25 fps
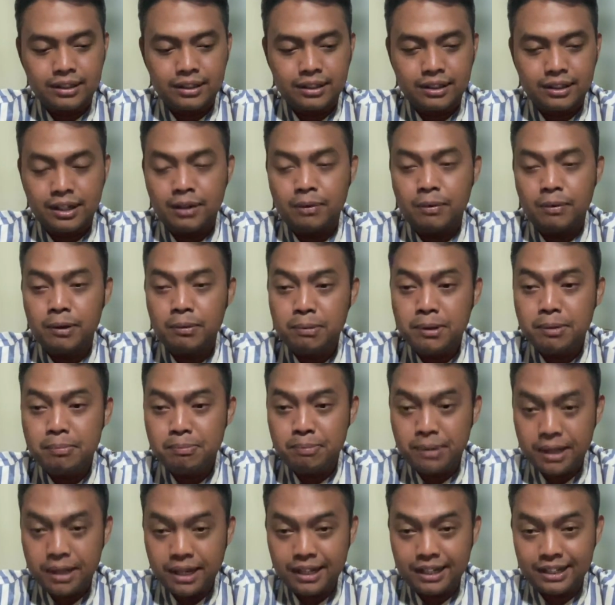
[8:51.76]
will be
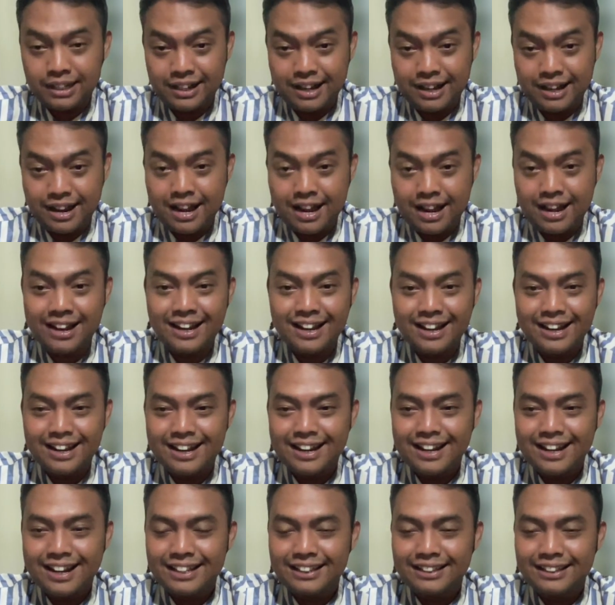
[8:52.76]
big, yeah.
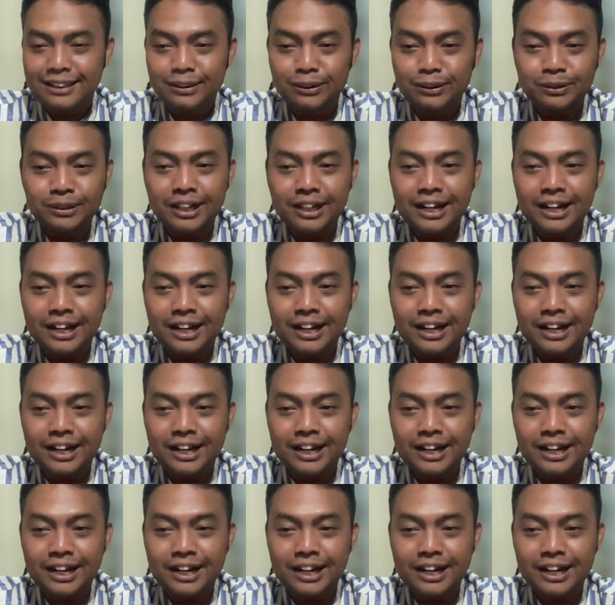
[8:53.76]
The total